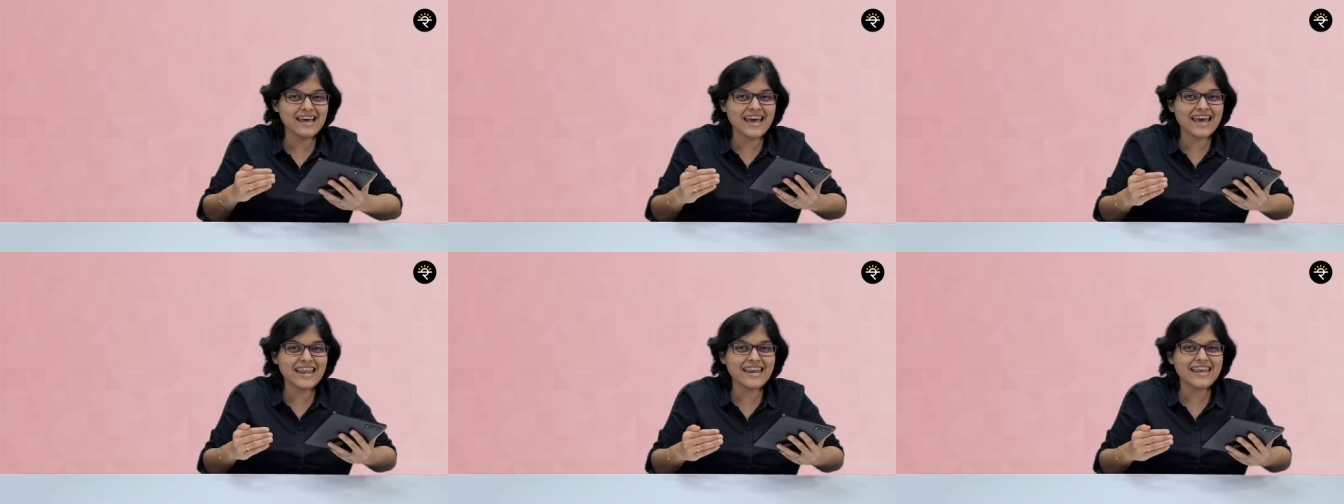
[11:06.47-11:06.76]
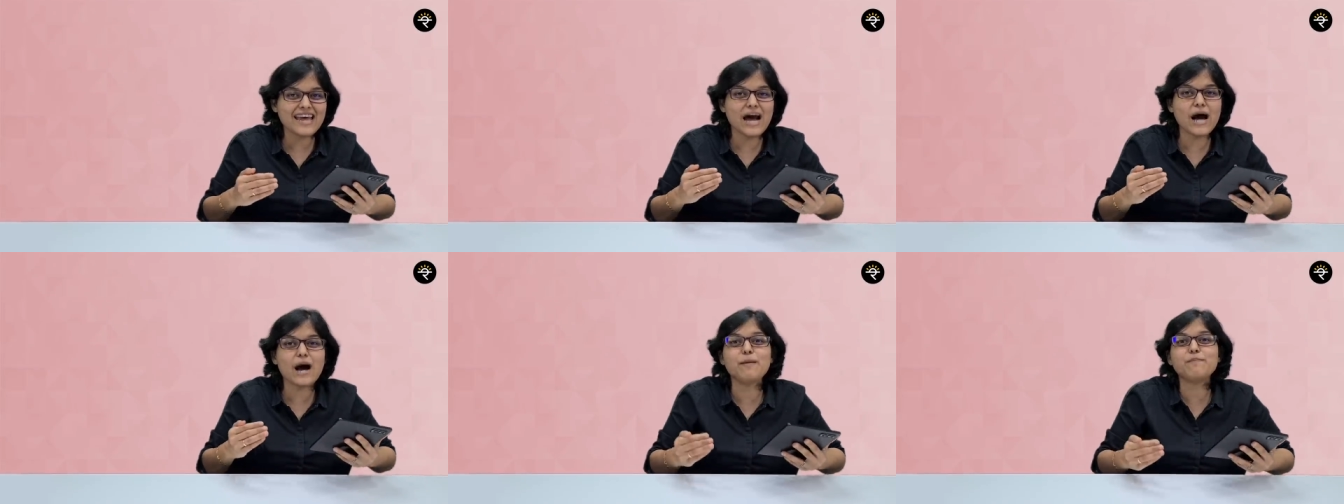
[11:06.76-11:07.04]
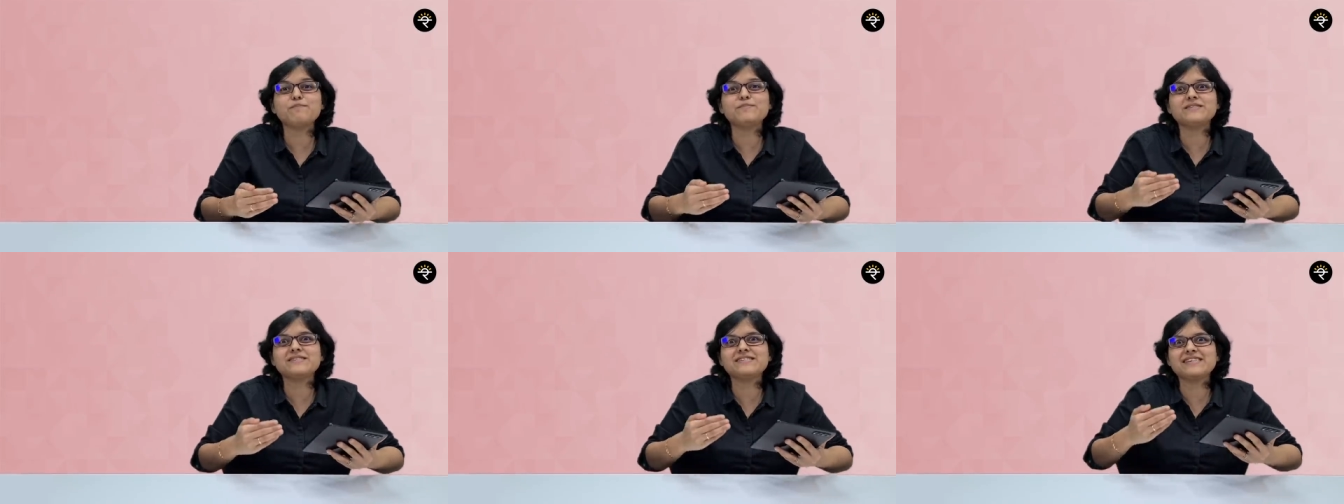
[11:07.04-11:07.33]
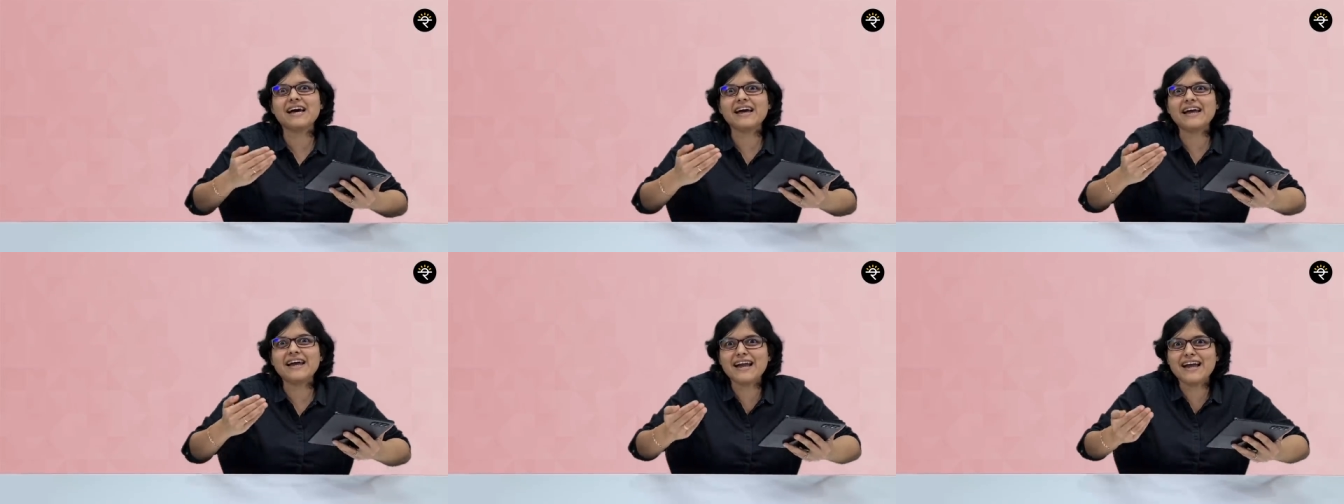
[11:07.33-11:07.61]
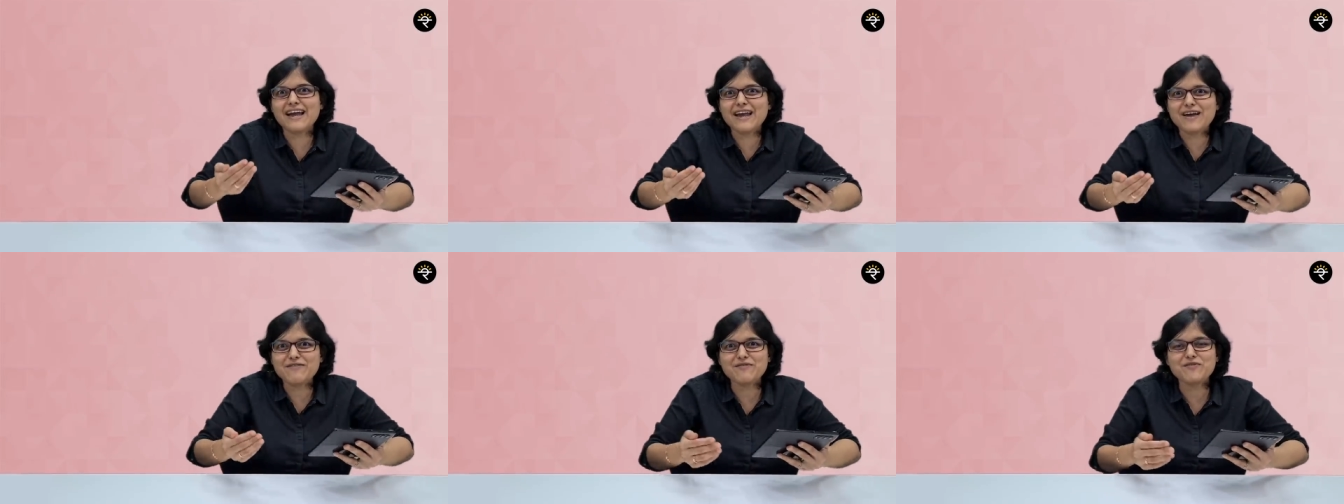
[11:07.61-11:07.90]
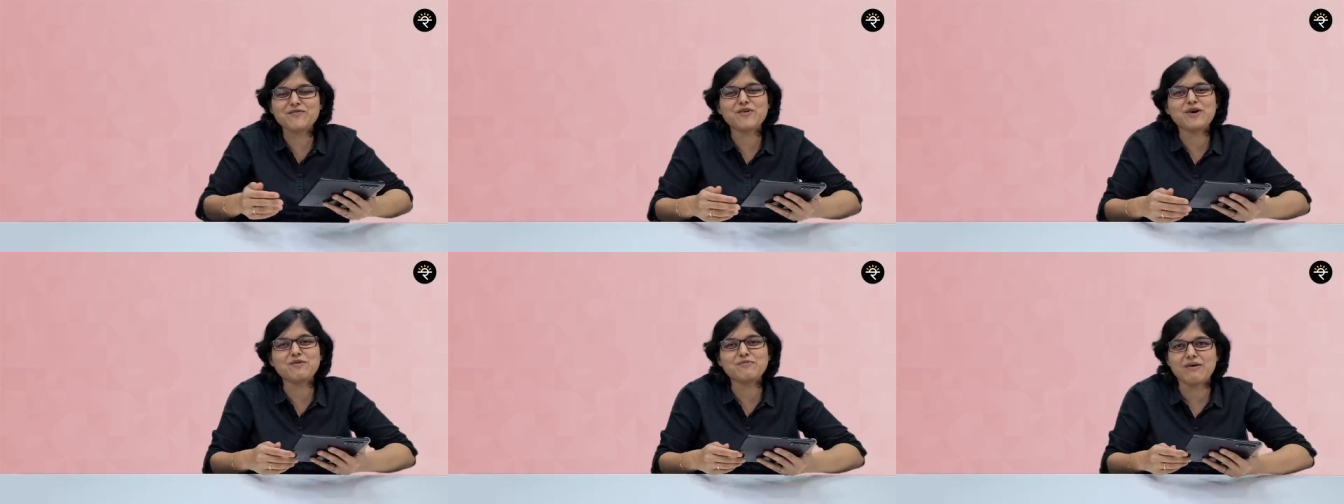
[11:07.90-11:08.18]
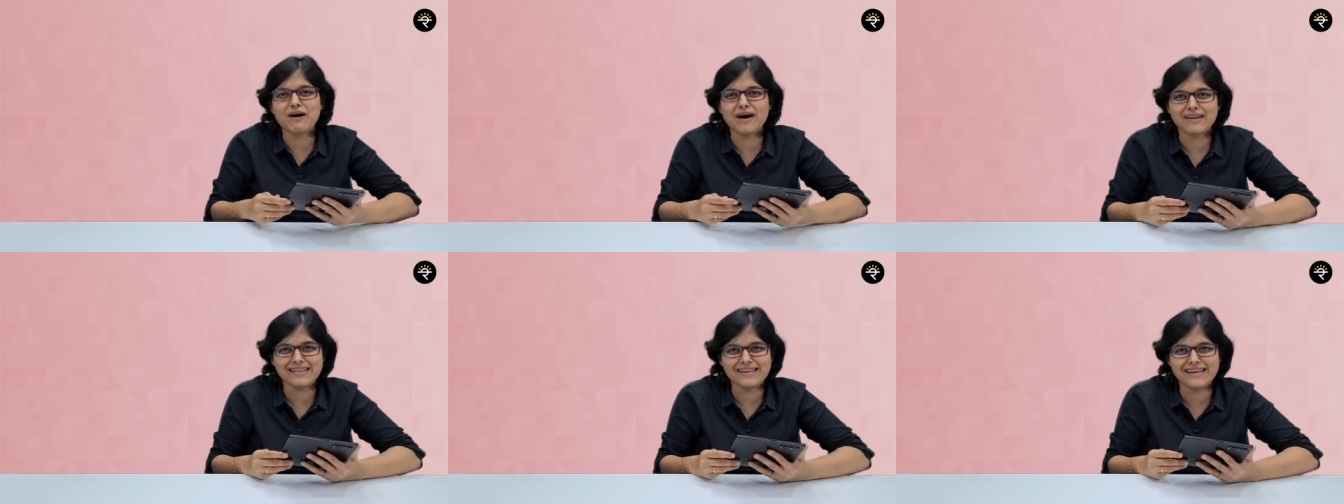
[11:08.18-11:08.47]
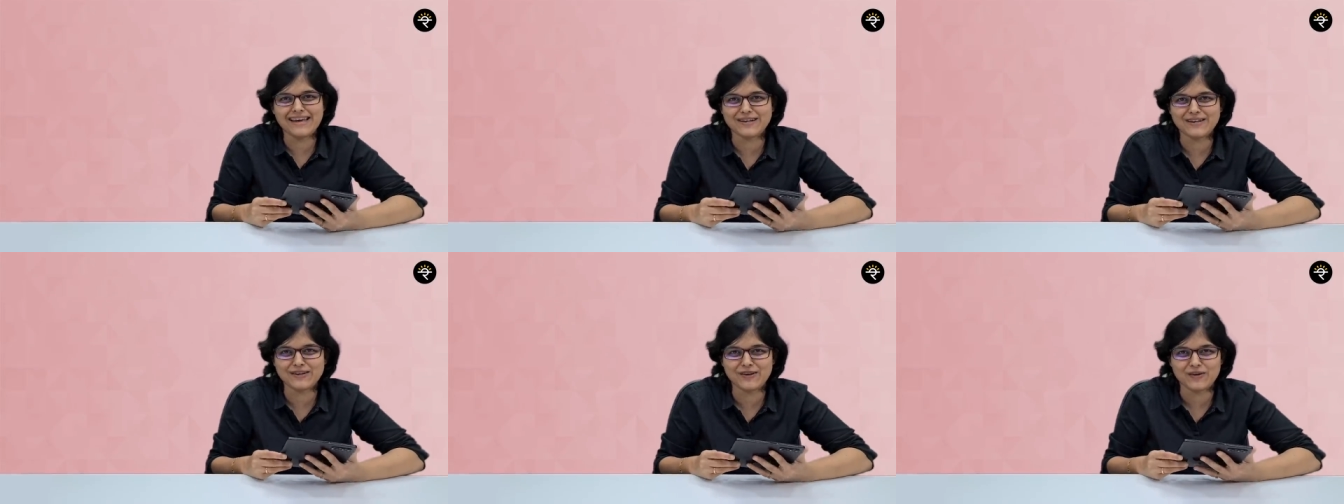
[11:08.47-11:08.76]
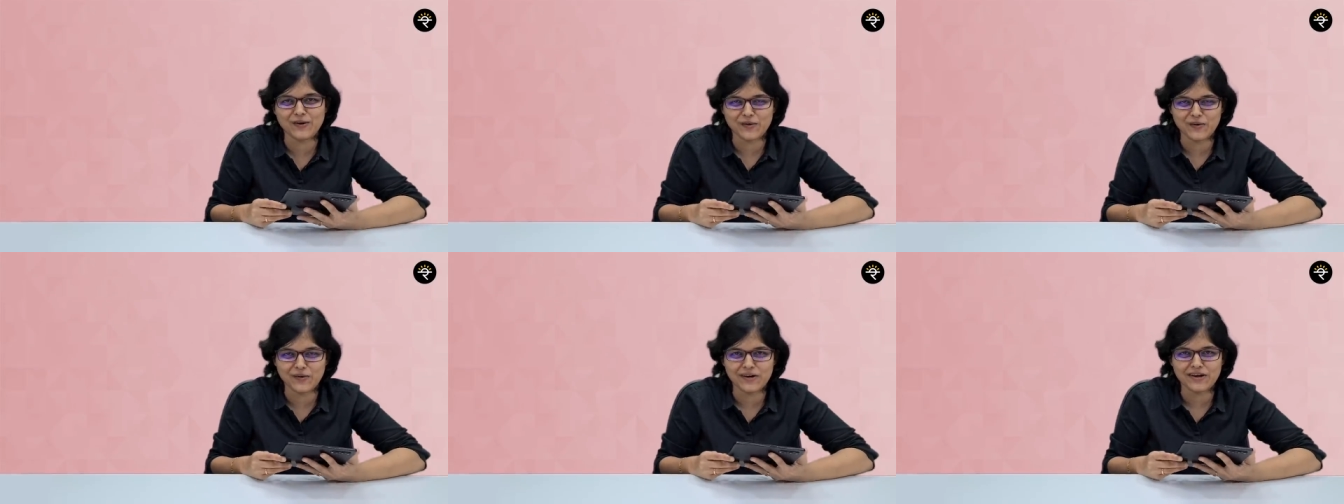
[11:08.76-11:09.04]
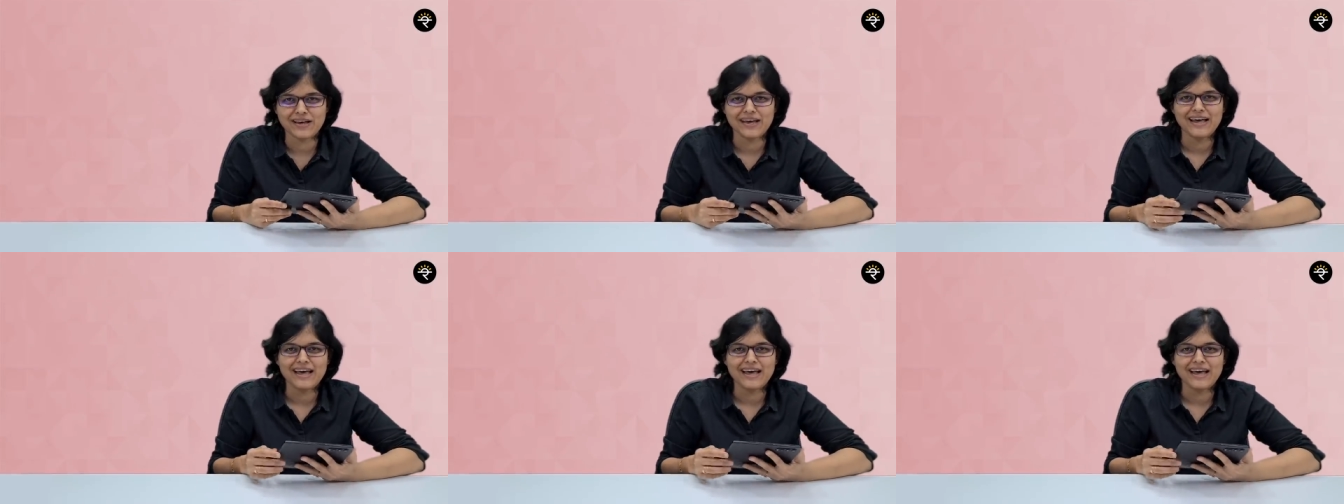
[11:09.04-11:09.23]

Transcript: any upside left for Bharti Airtel or not?